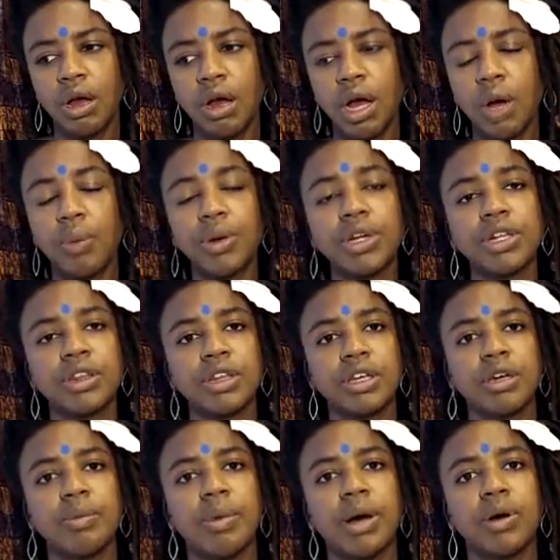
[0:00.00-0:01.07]
I want you to
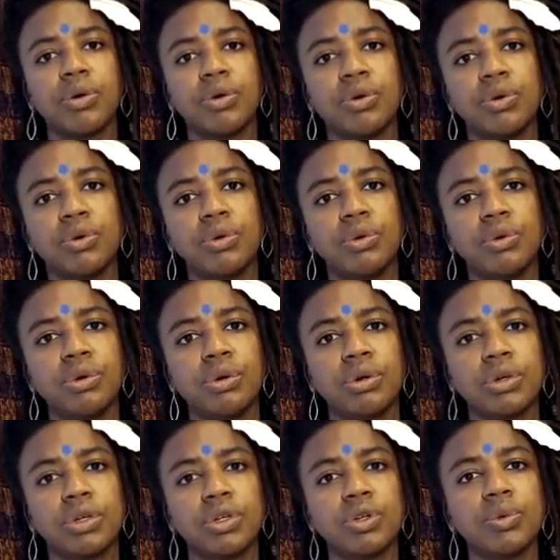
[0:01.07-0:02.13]
think about who
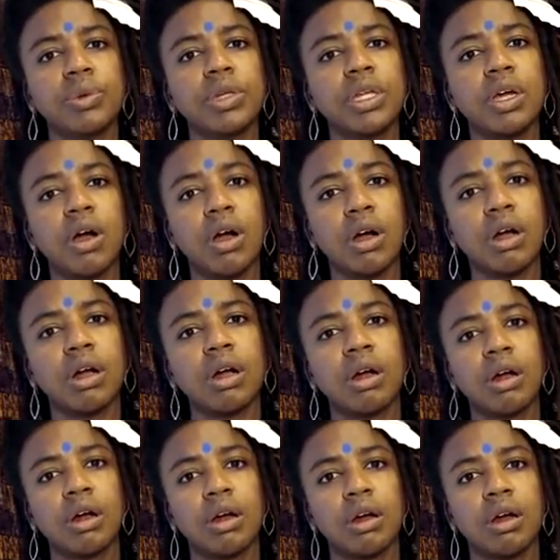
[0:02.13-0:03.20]
you really are.
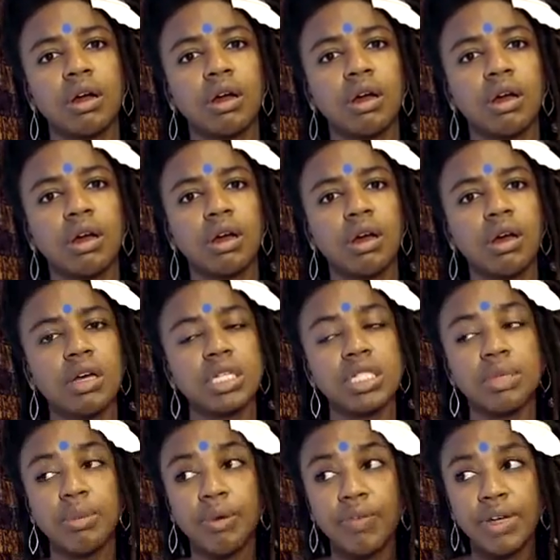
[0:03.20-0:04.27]

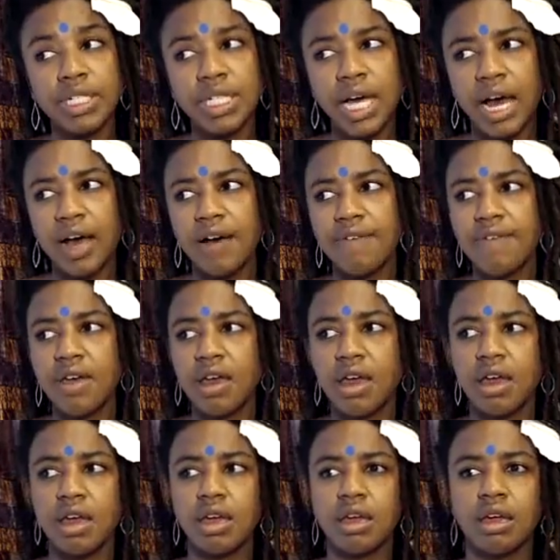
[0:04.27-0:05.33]
Some of us have
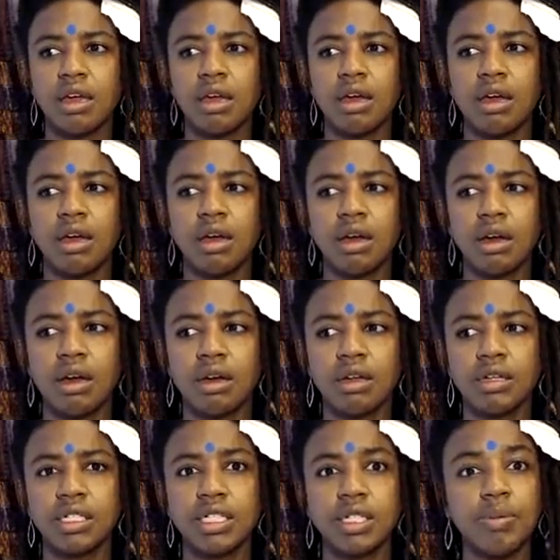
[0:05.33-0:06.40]
a
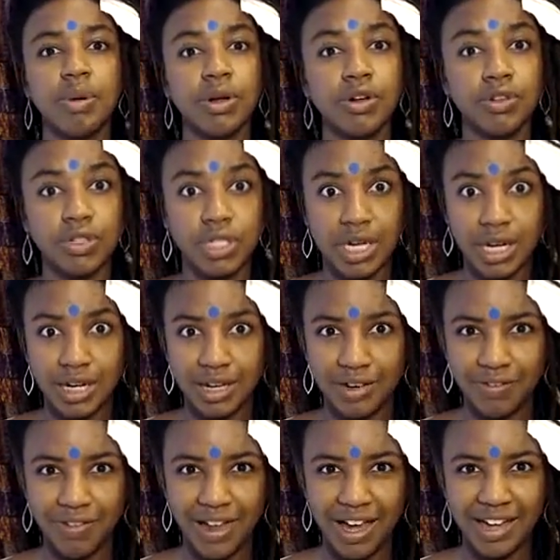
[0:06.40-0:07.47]
deep understanding
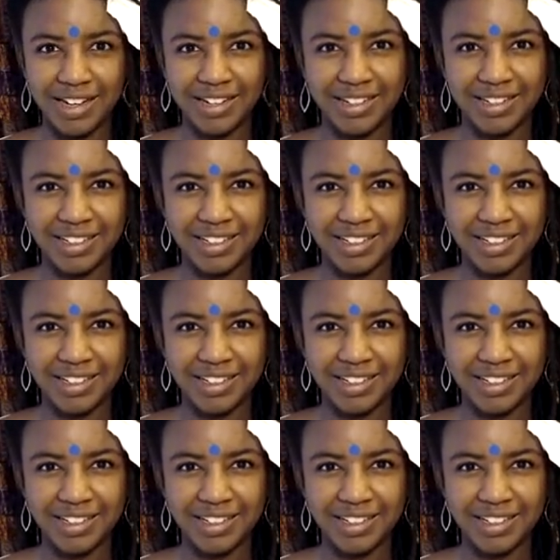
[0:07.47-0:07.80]
of that.